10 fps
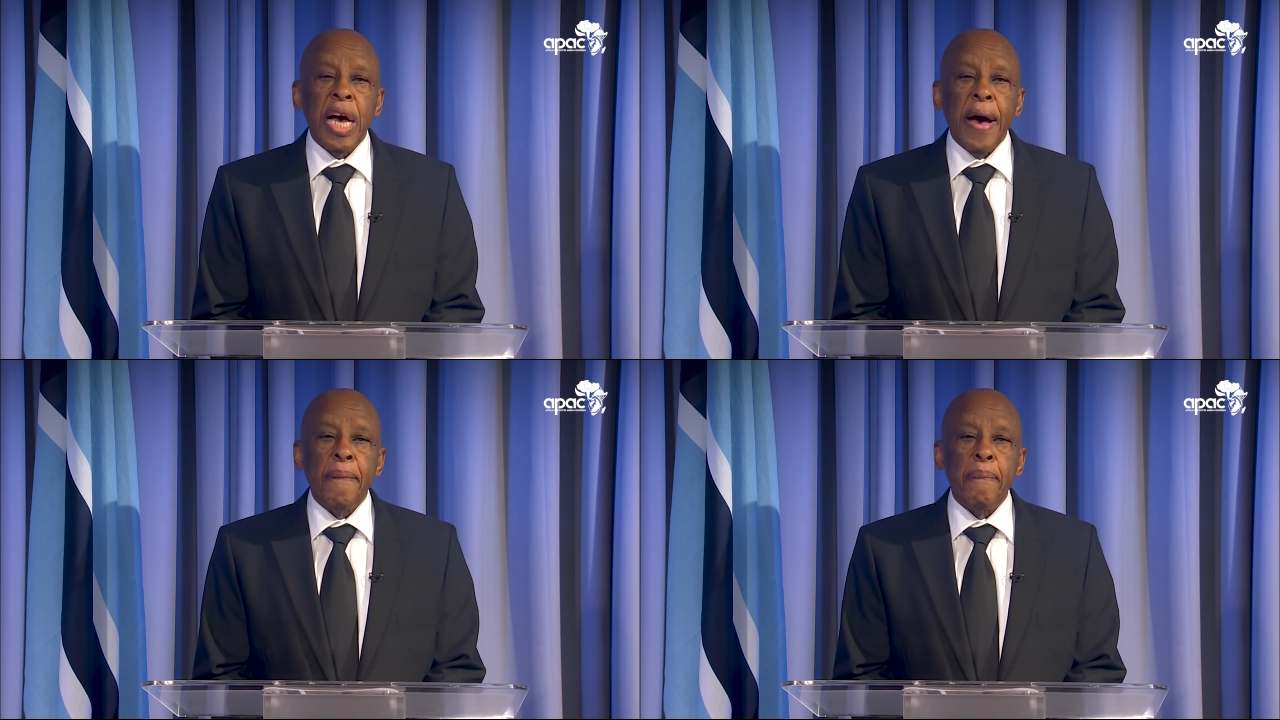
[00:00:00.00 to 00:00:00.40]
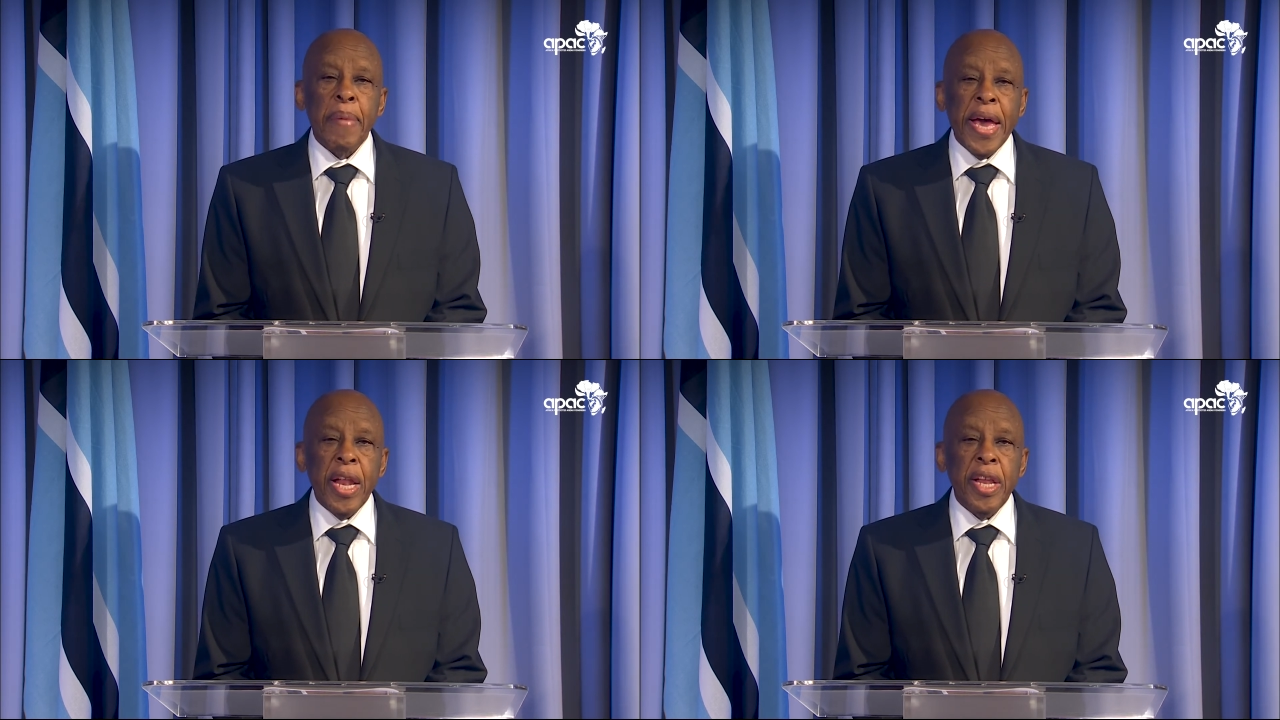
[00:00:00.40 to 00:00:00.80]
are
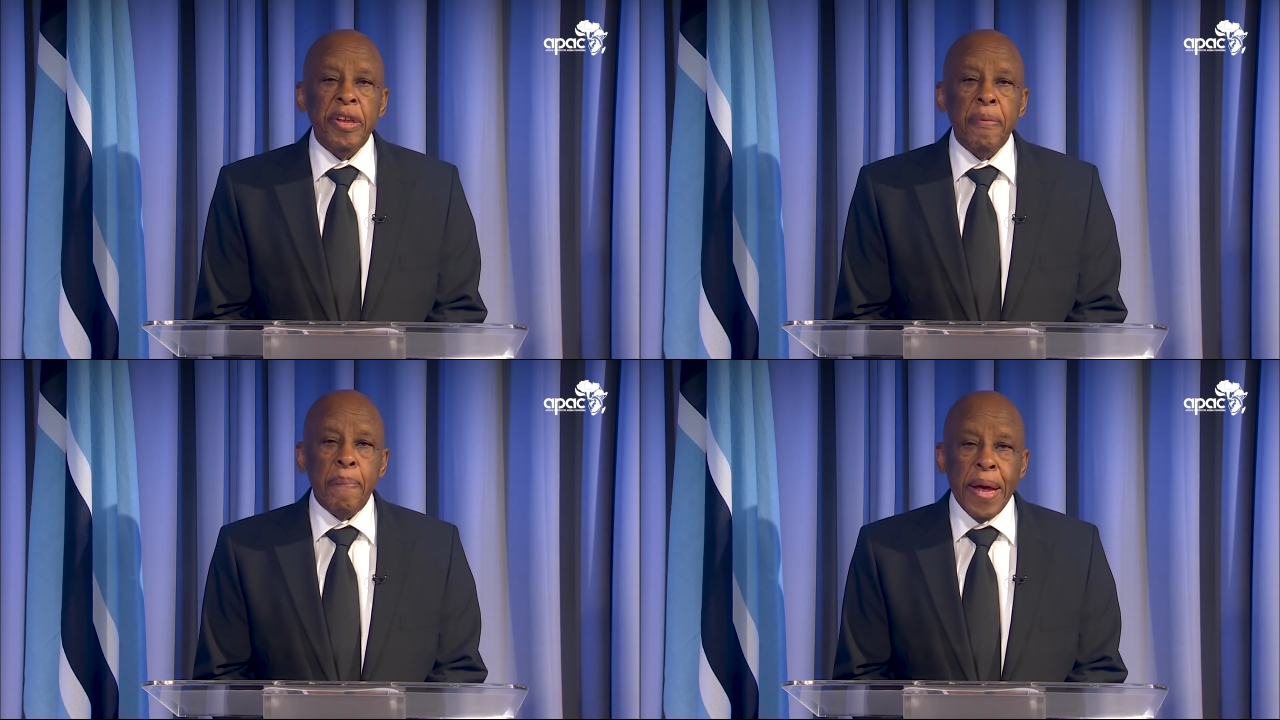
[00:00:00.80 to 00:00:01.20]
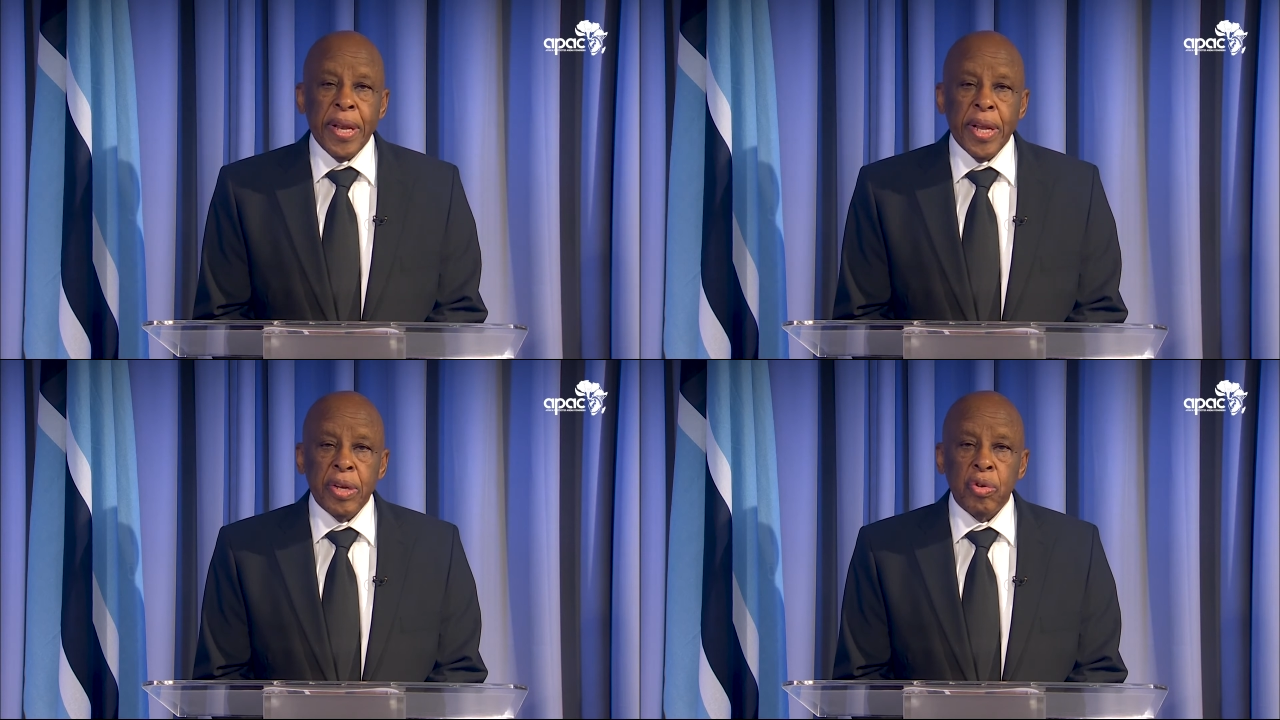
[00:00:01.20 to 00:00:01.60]
mainly
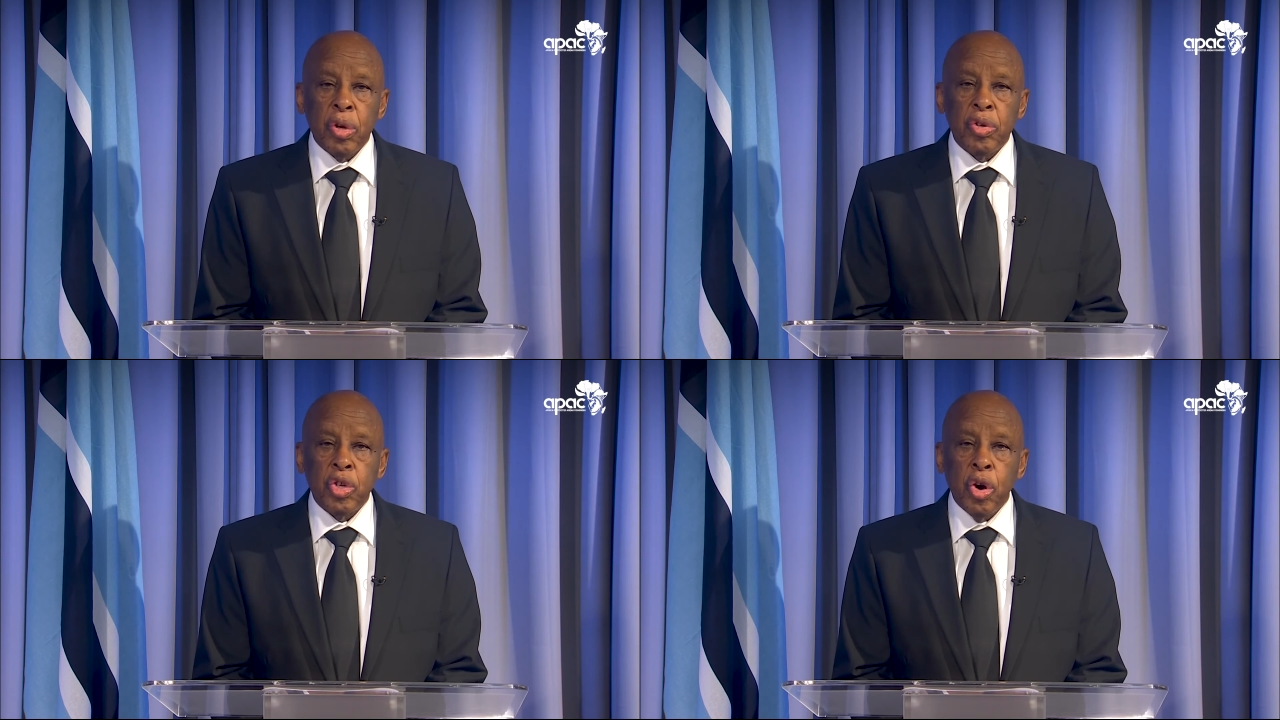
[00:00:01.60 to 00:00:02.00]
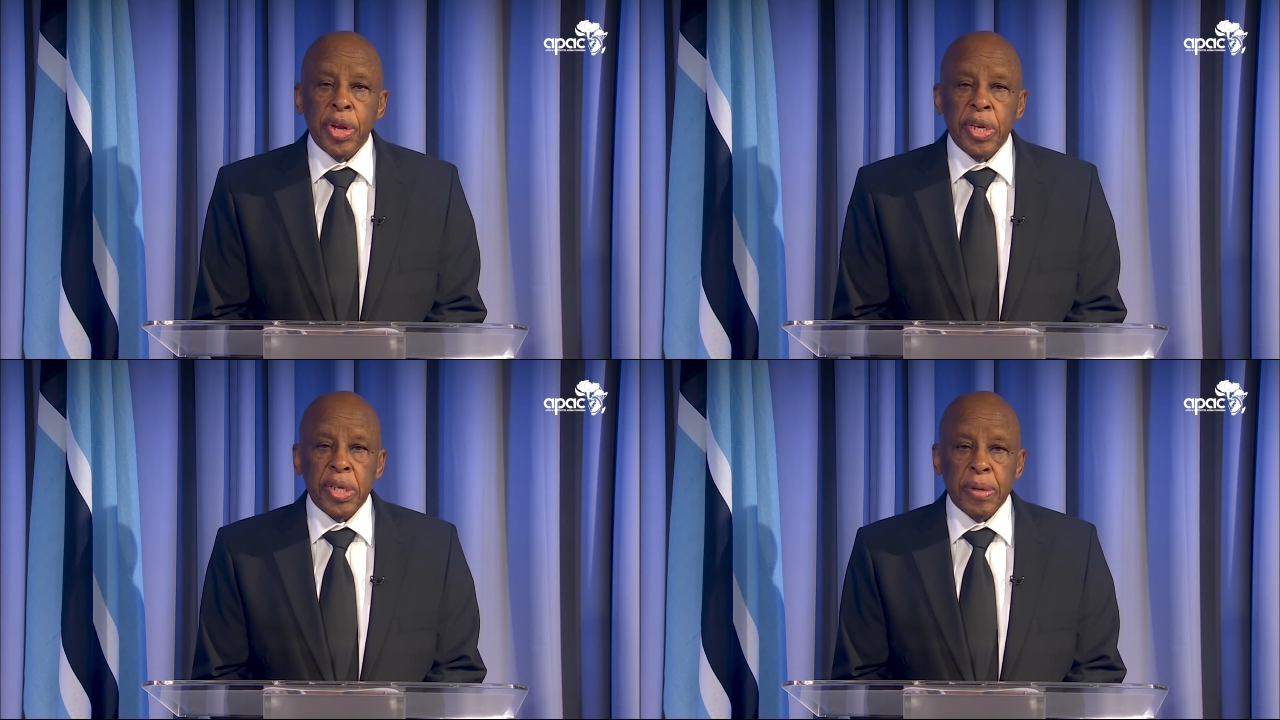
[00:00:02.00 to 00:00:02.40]
dependent on
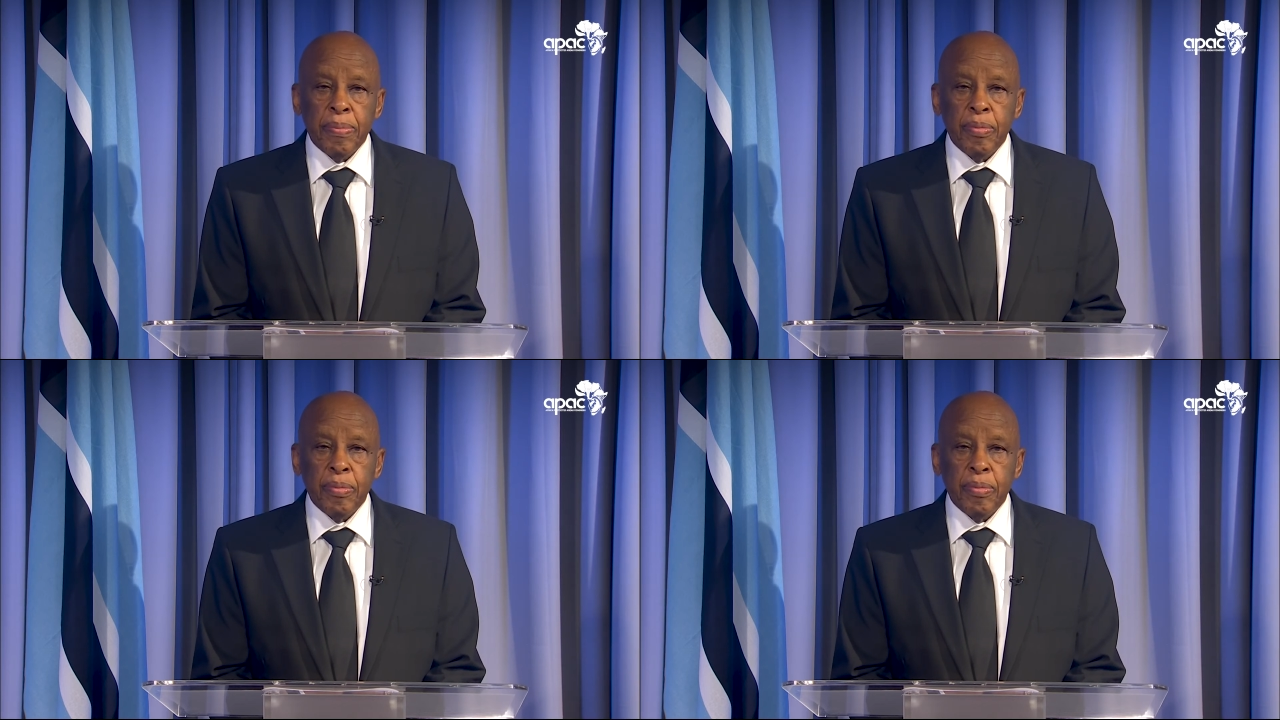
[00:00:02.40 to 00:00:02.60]
tourism